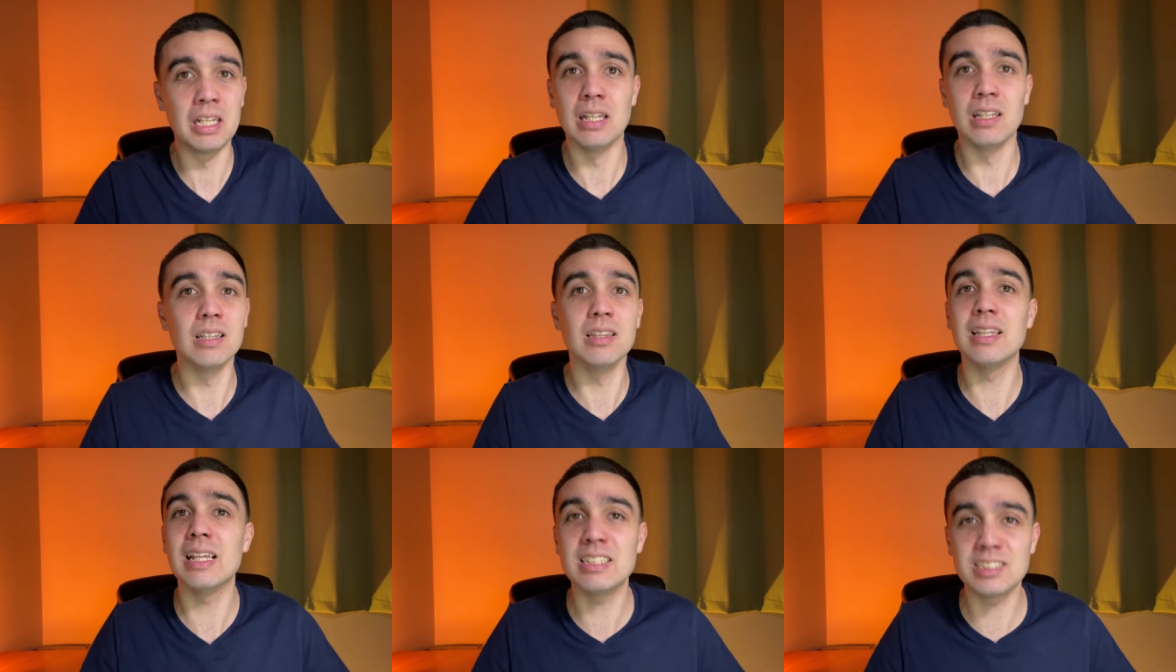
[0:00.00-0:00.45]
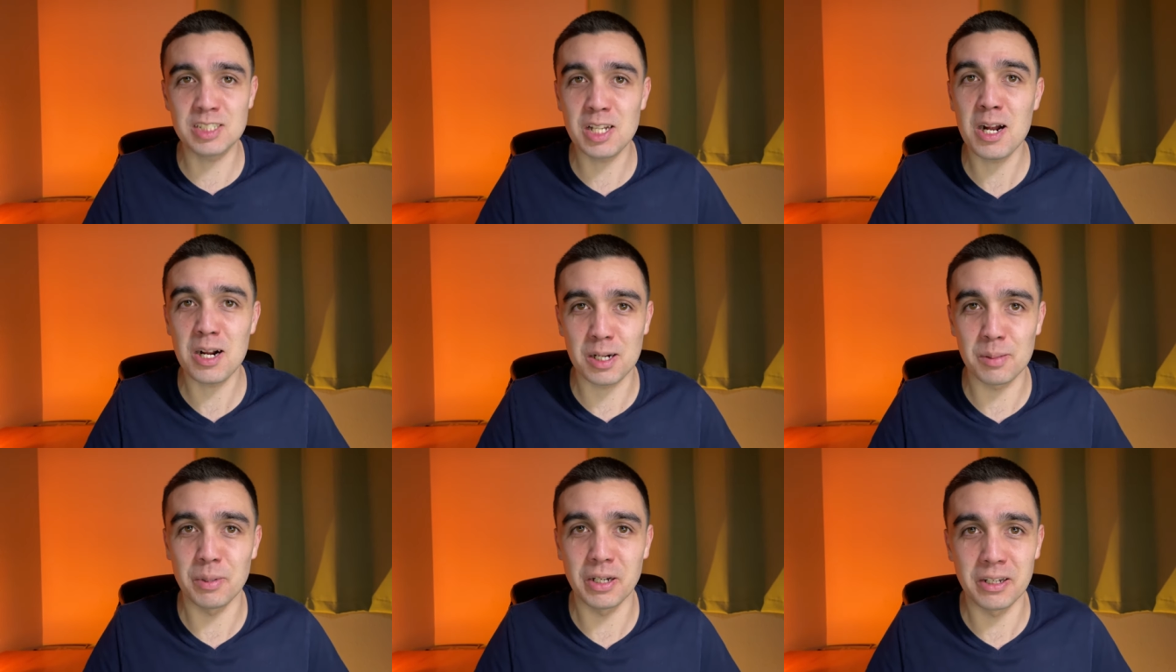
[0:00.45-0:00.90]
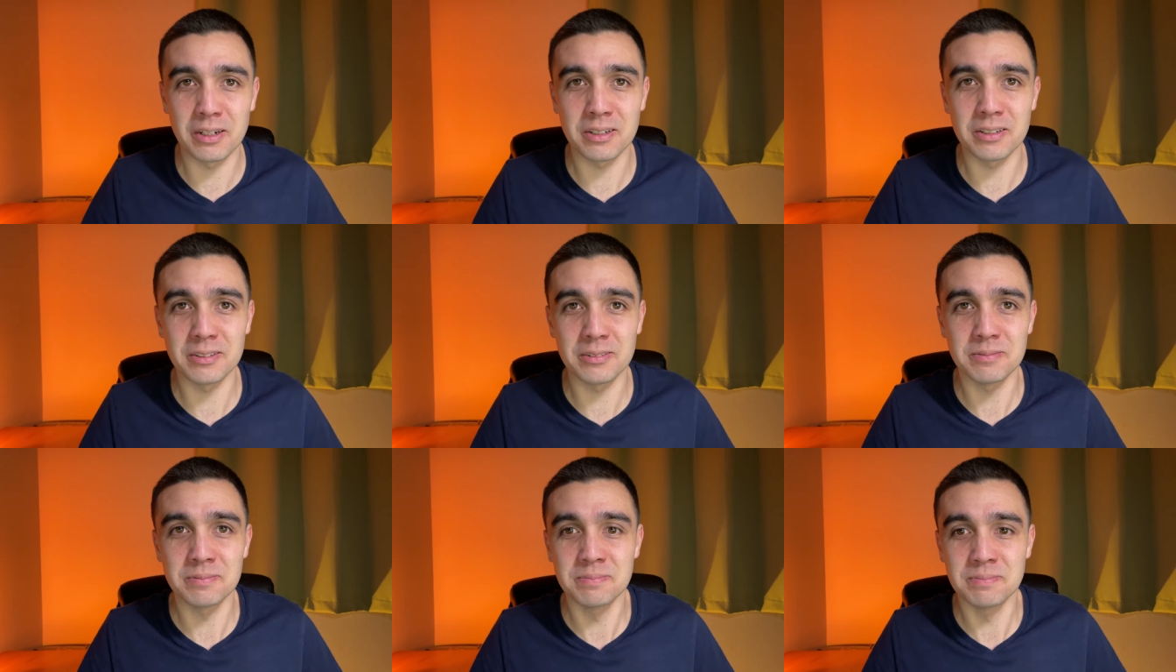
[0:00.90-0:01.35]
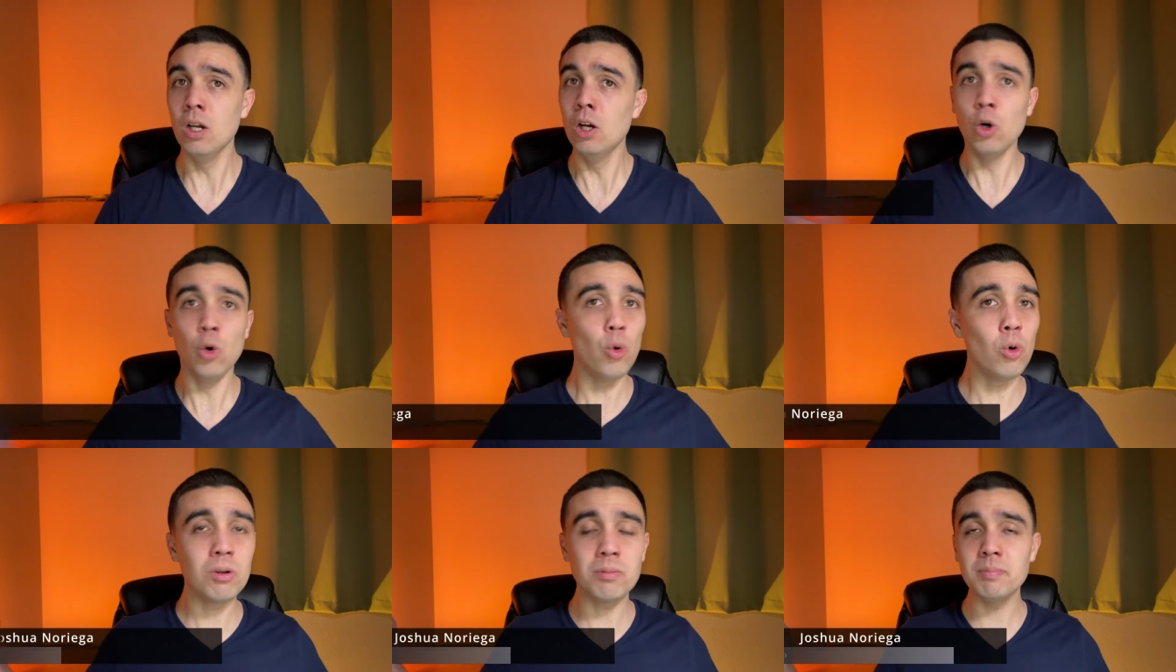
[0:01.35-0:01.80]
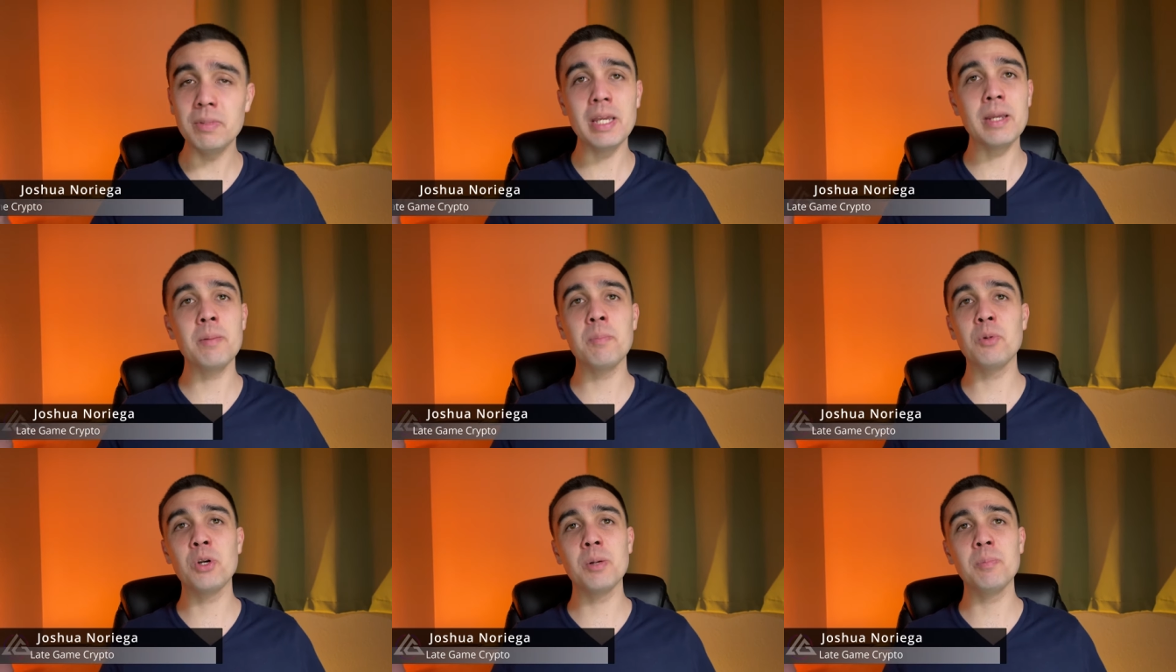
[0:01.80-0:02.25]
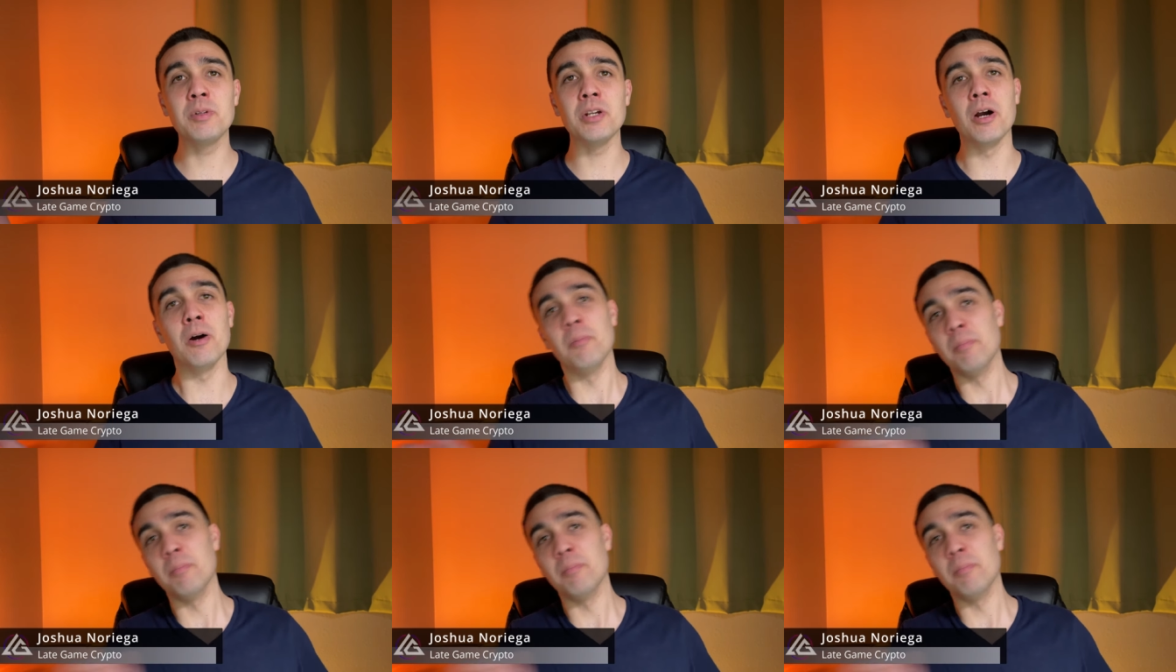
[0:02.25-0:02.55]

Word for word: Let's talk about it. Welcome to Late Game Crypto.